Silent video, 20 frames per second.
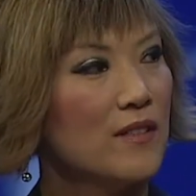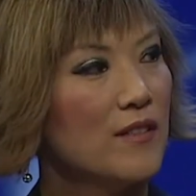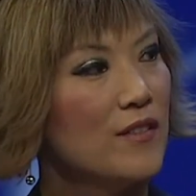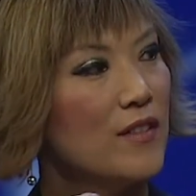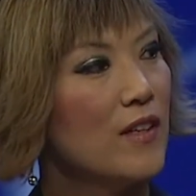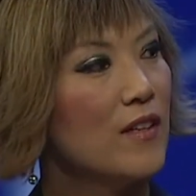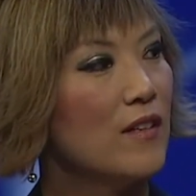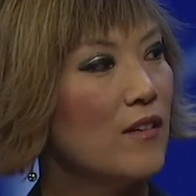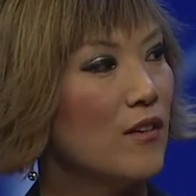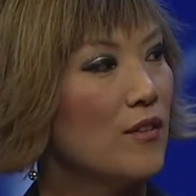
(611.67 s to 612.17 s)

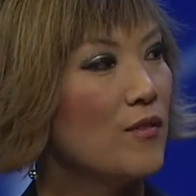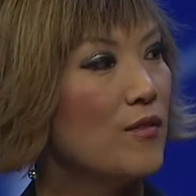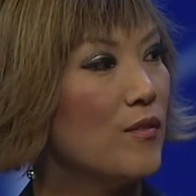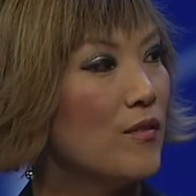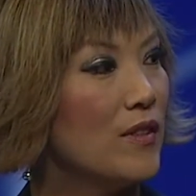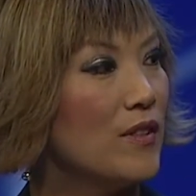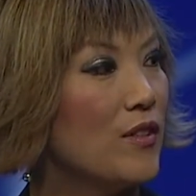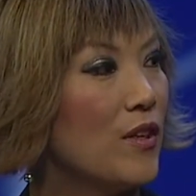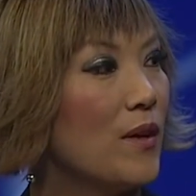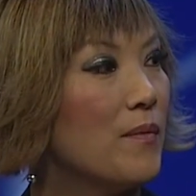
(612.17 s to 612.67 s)
started
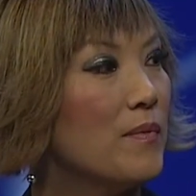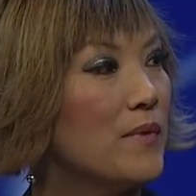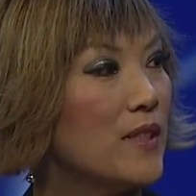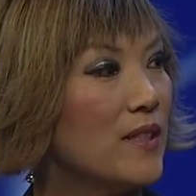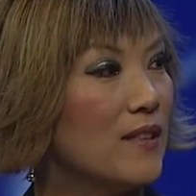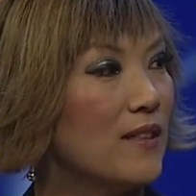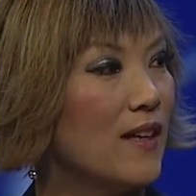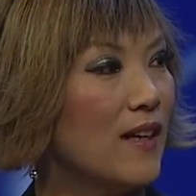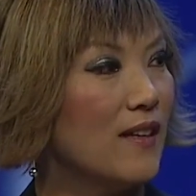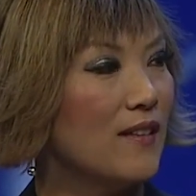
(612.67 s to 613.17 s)
also
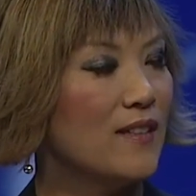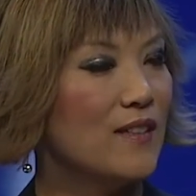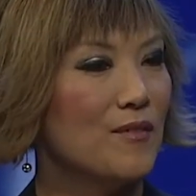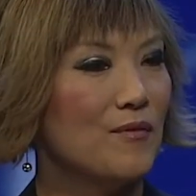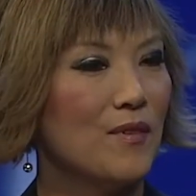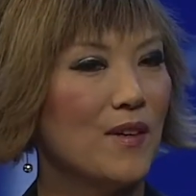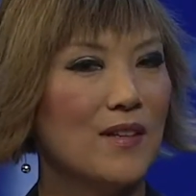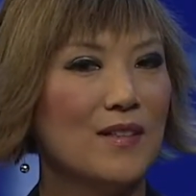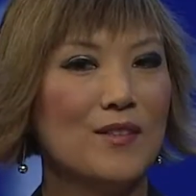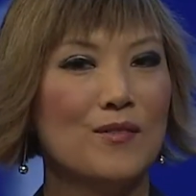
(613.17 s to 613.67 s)
adopting that,
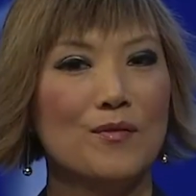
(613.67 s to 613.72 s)
right?